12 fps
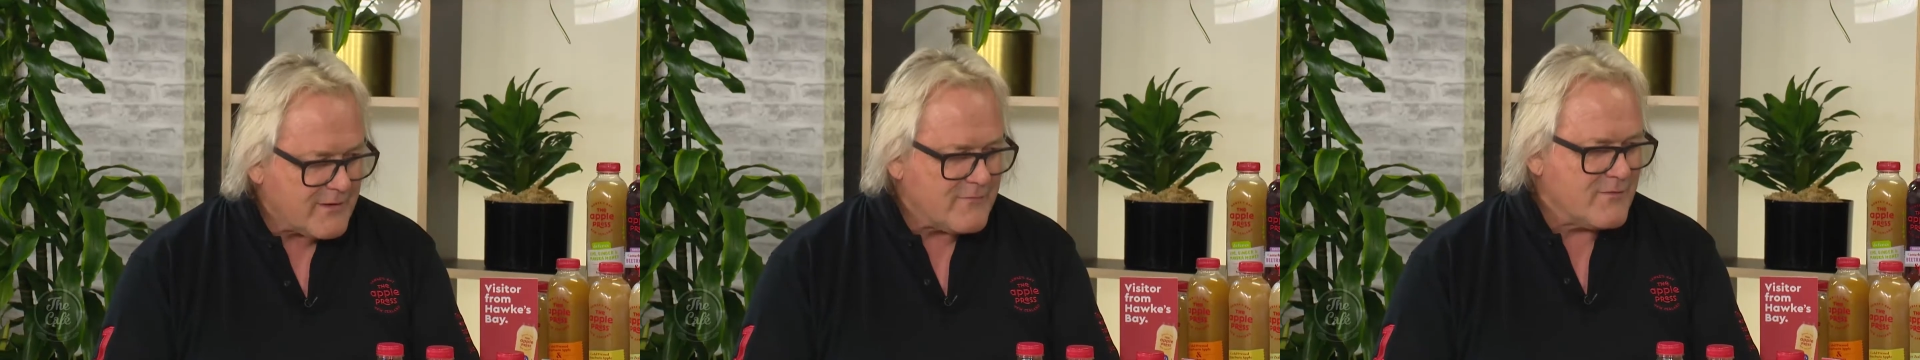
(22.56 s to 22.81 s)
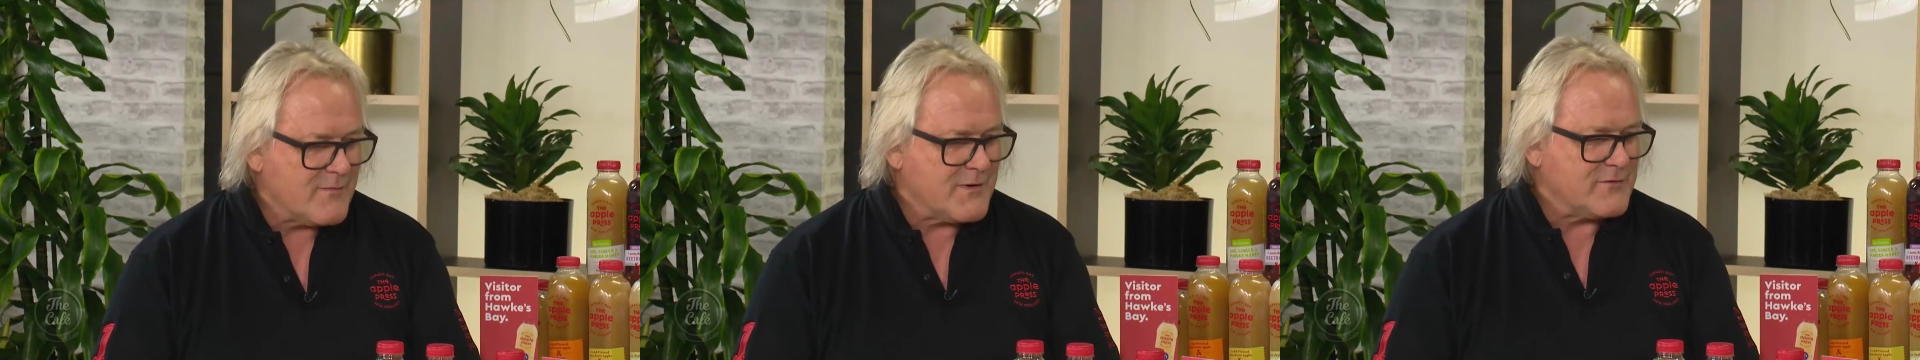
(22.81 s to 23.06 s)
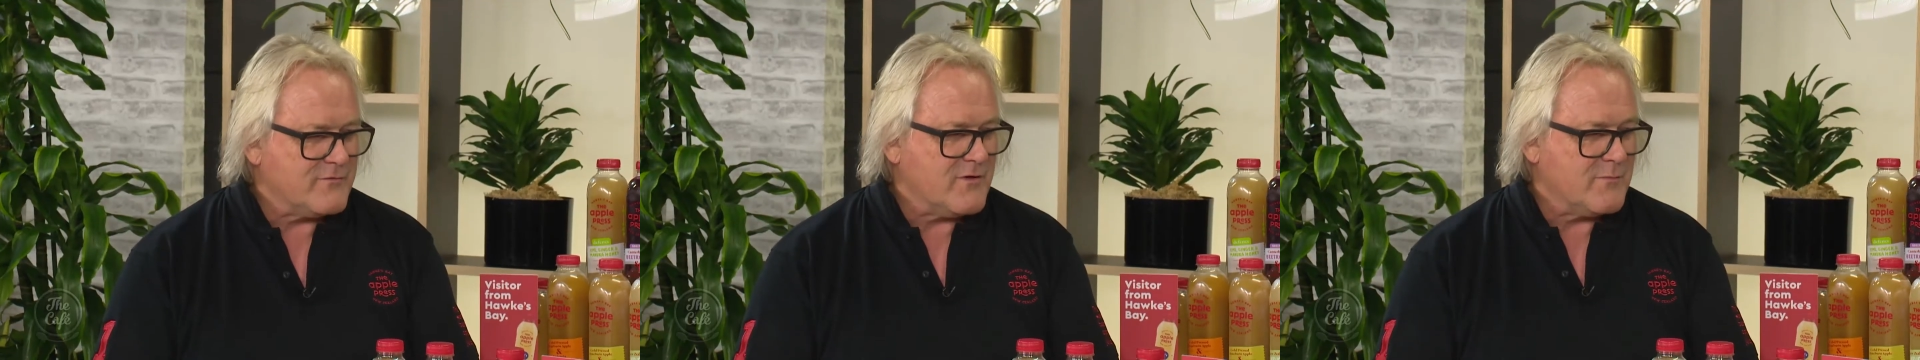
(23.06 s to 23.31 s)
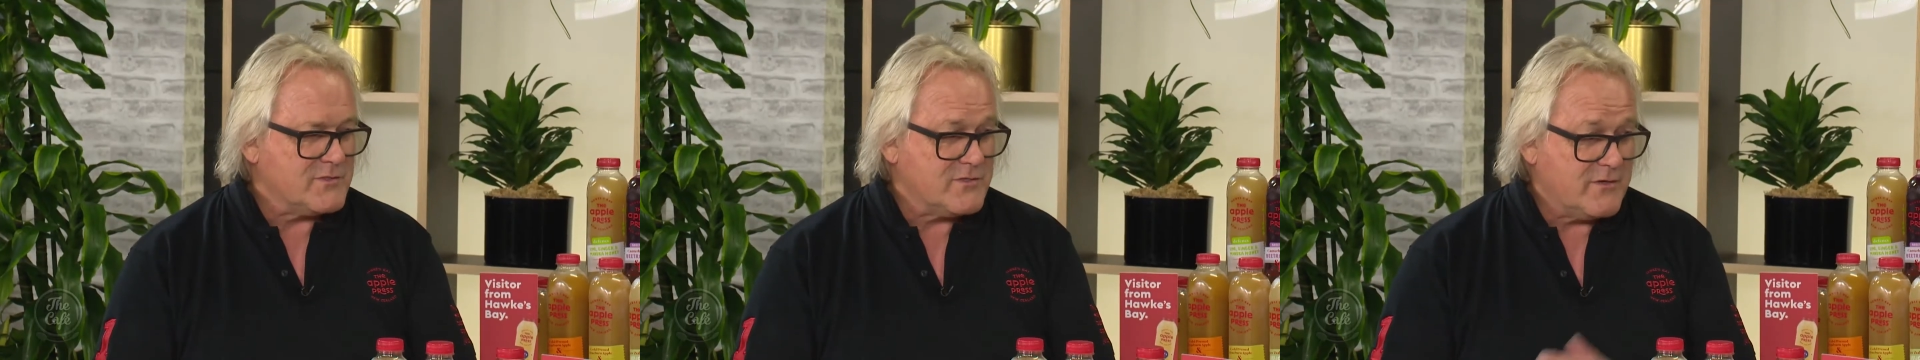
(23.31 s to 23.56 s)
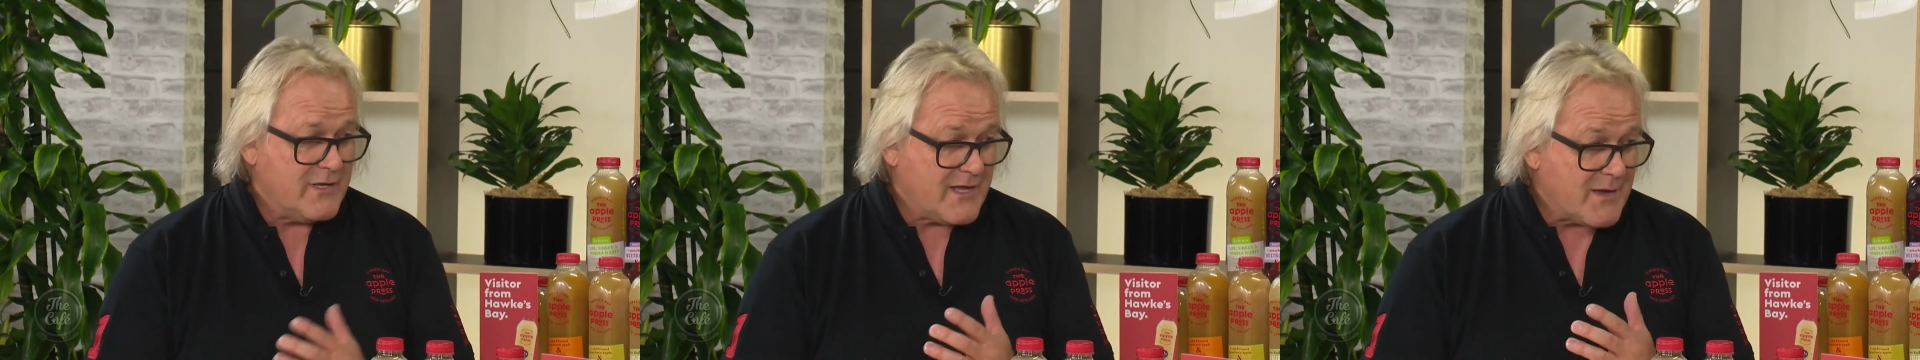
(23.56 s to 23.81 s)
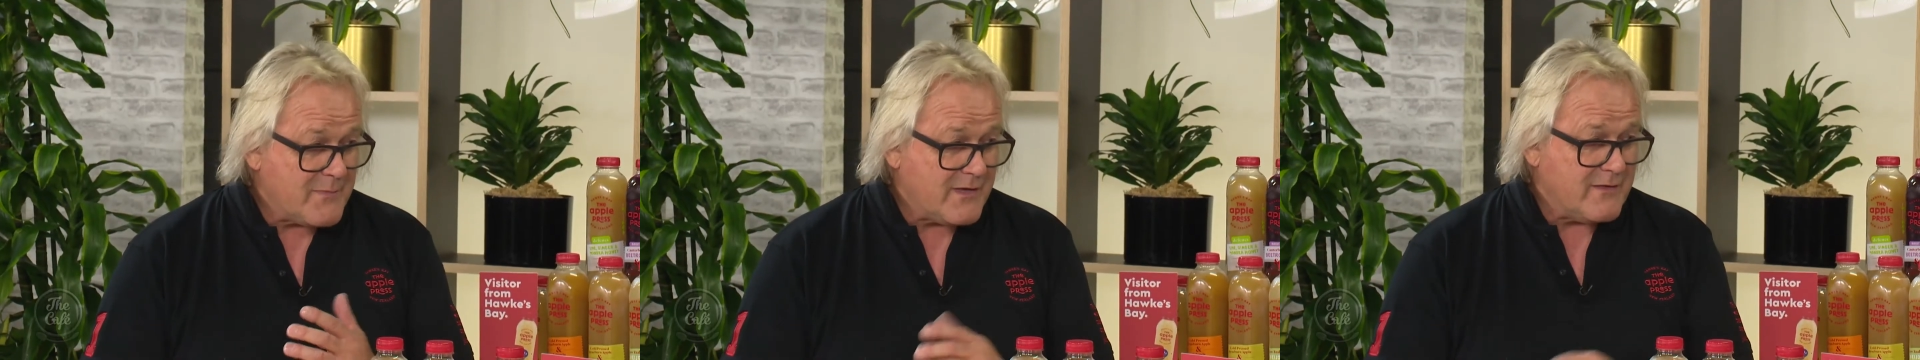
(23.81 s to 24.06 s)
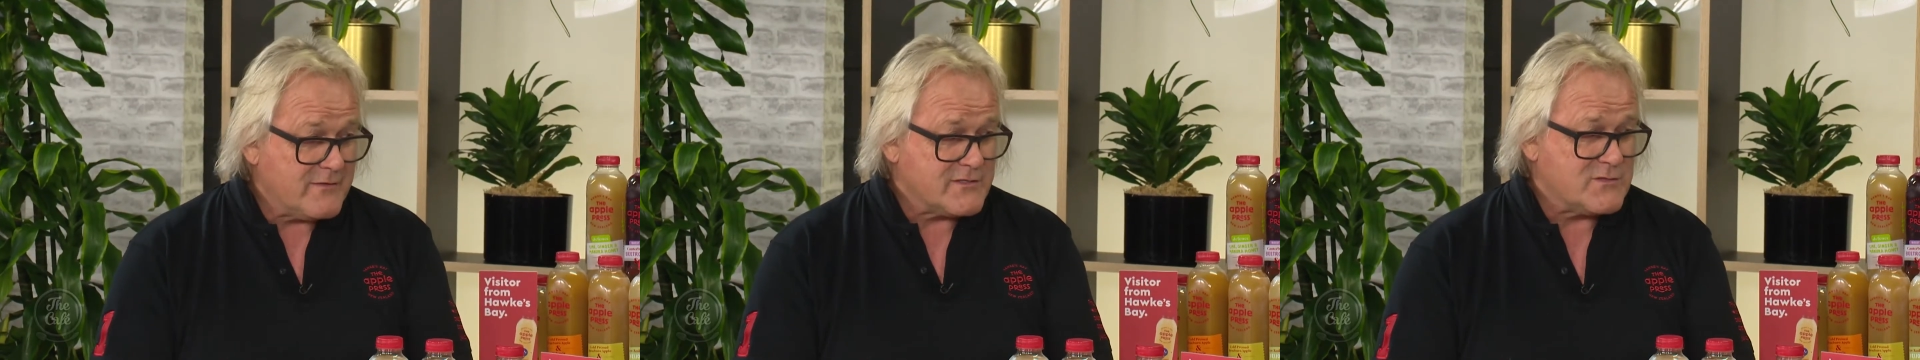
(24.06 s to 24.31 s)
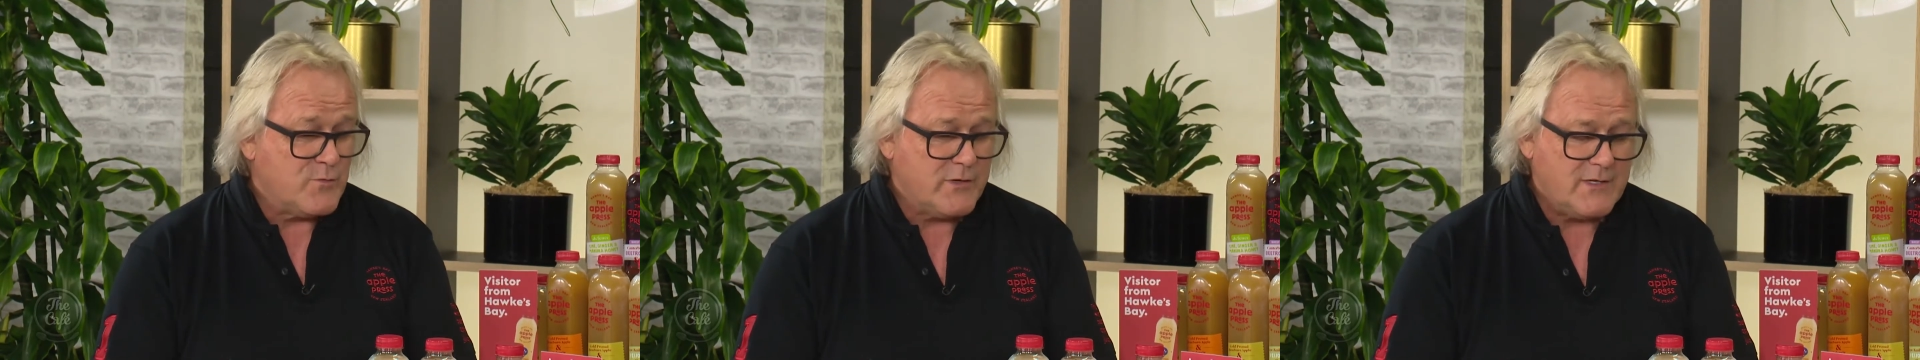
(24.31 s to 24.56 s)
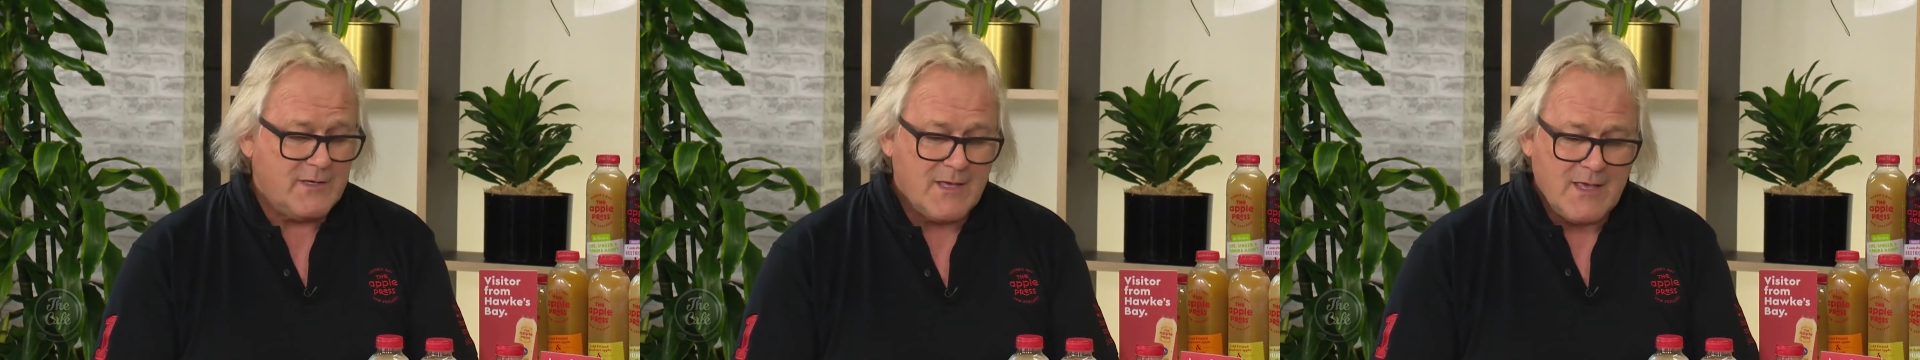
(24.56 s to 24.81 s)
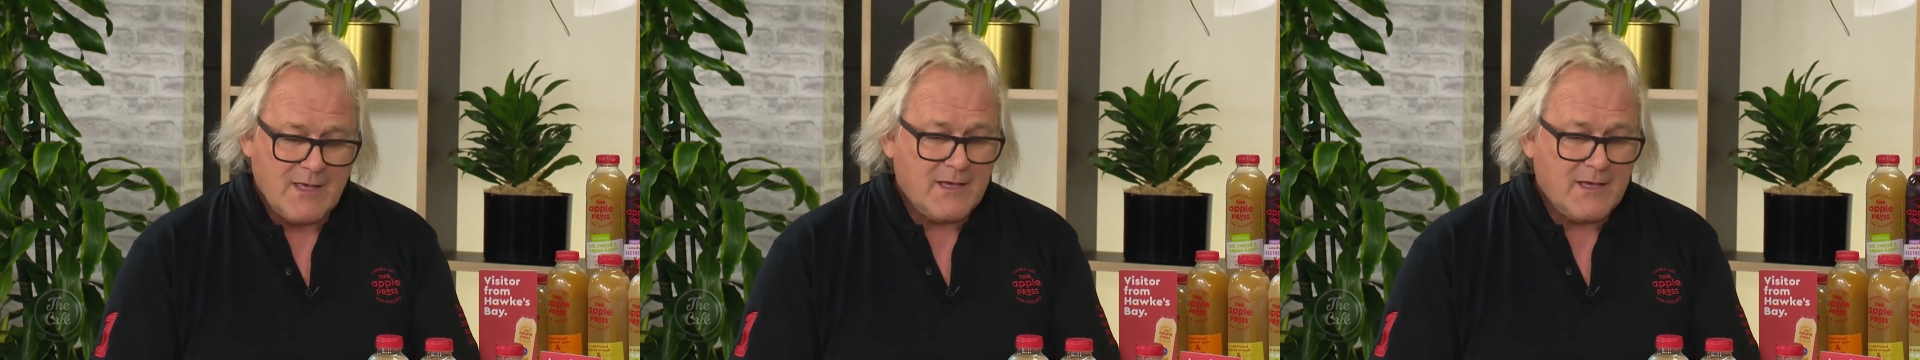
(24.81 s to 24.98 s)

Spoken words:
thank you very much for the opportunity to come here this morning